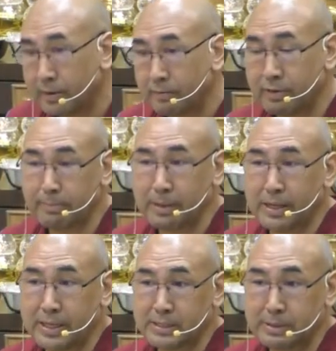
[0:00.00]
very
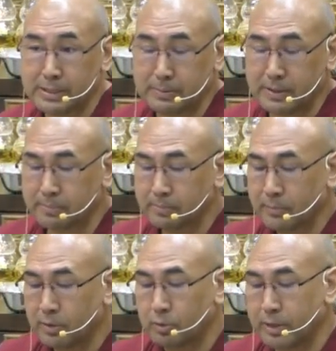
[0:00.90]
balanced. That means,
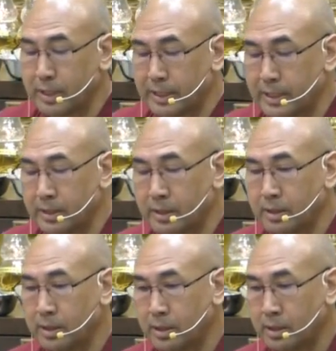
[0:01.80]
look at again,
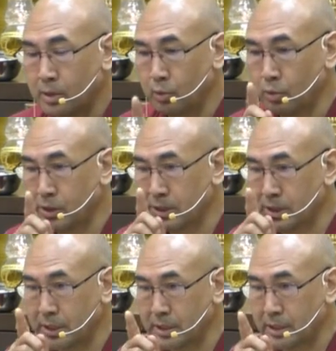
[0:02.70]
you're just
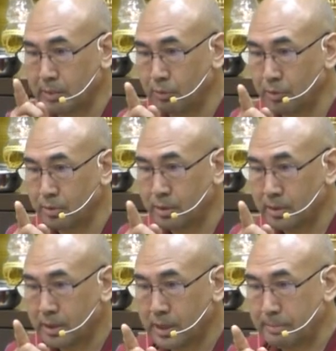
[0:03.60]
thinking about
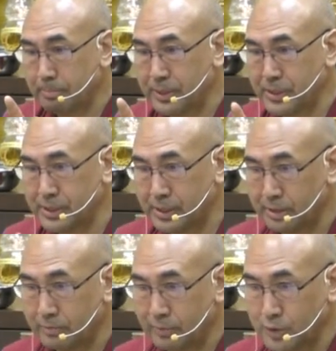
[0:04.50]
compassion.
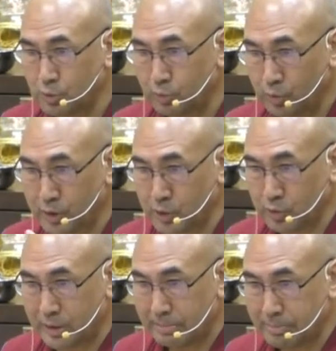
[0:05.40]
First, you focus on
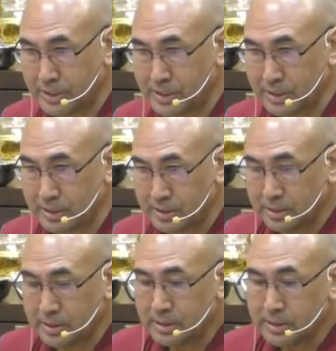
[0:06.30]
compassion.
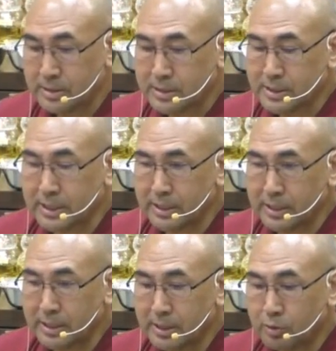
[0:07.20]

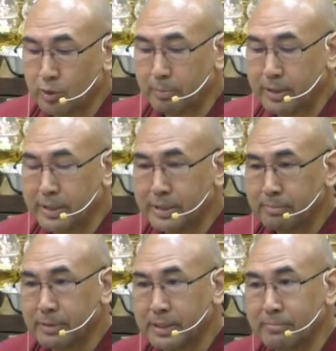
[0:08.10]
Second, your mind
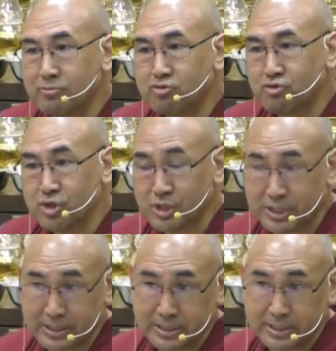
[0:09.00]
become
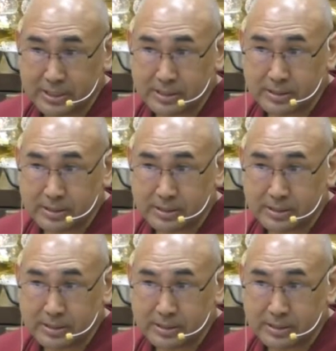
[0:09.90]
distracted.